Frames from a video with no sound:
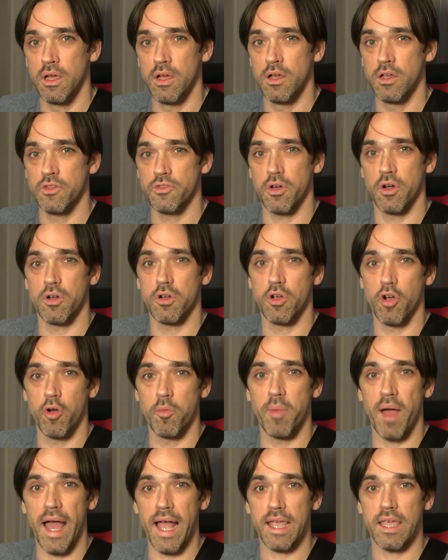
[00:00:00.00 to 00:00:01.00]
So I'll go
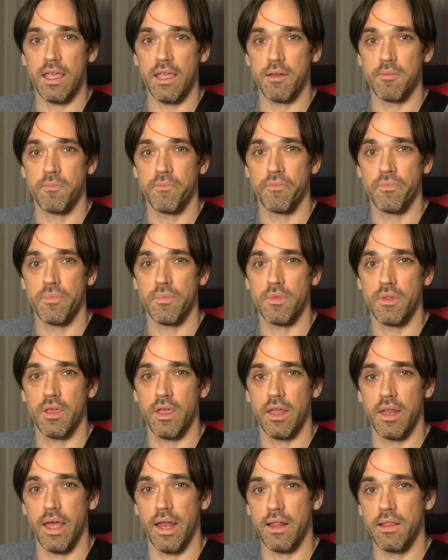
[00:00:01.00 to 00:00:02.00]
back in
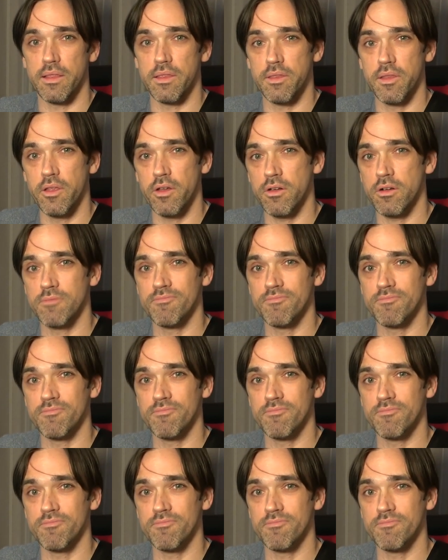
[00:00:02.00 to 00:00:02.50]
and add a little